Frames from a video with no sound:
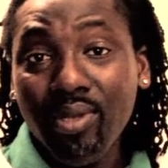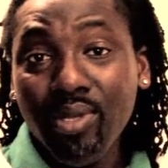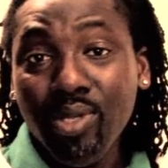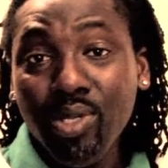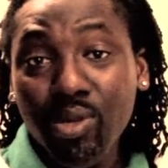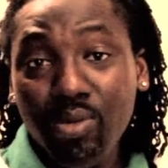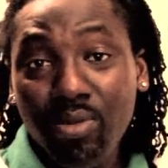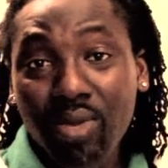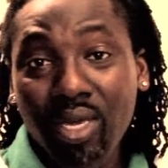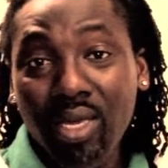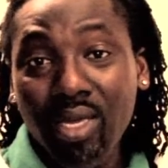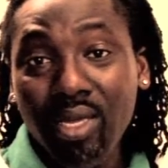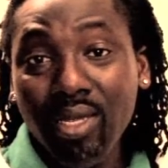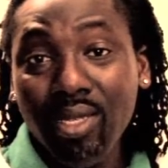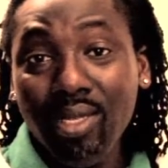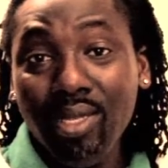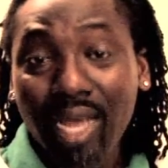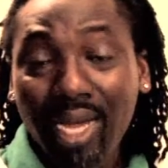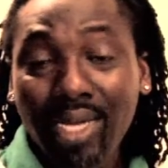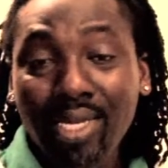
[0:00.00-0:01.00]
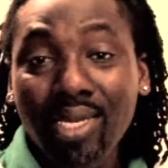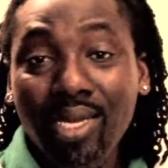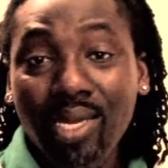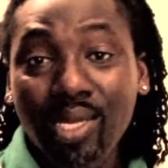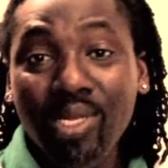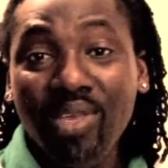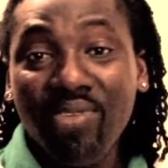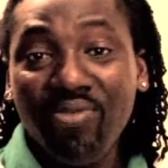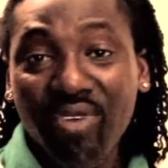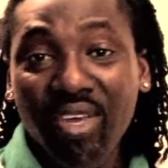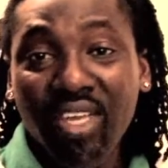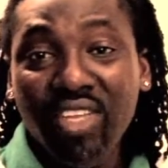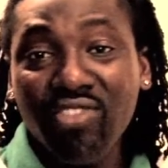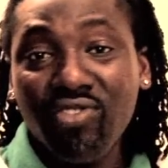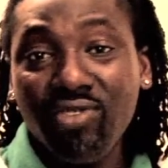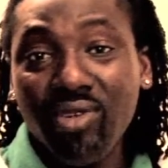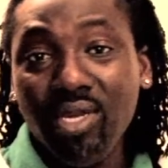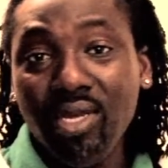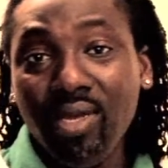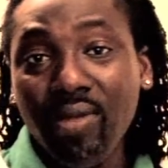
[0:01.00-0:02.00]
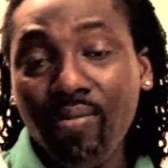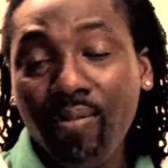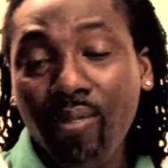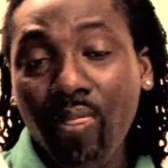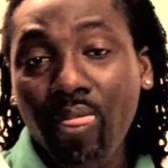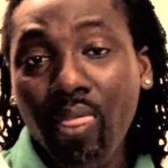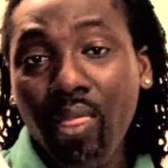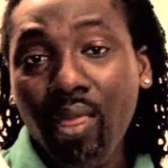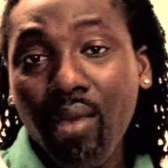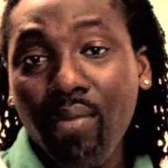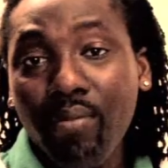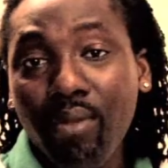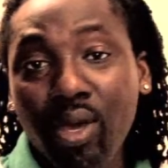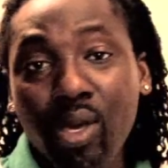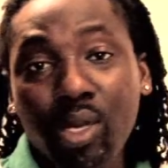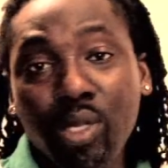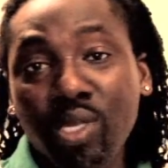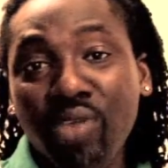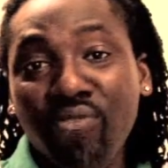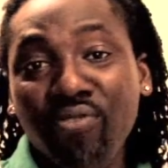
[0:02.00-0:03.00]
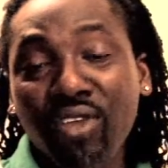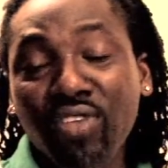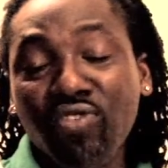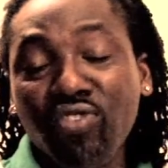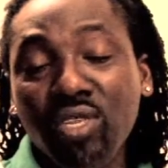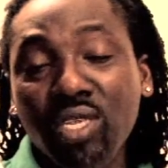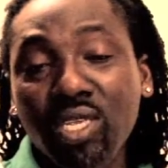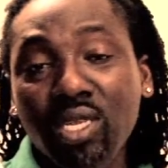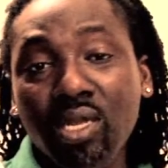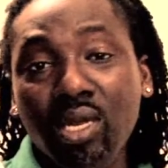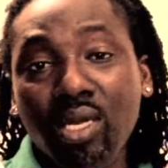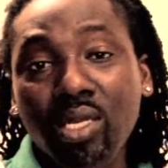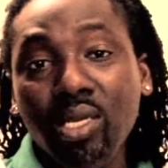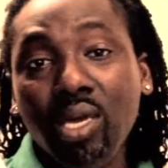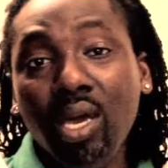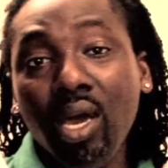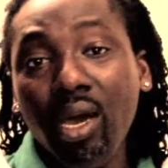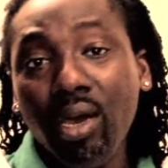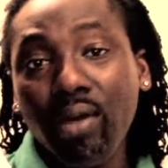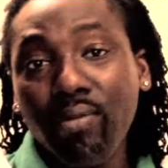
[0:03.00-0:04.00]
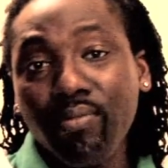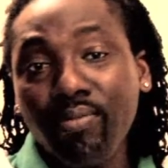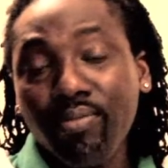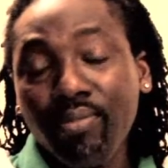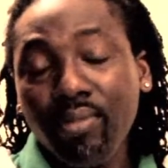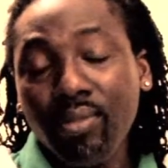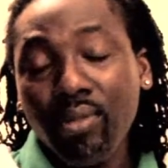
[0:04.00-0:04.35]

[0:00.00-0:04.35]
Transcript: To me, that is a victory because the victory did not come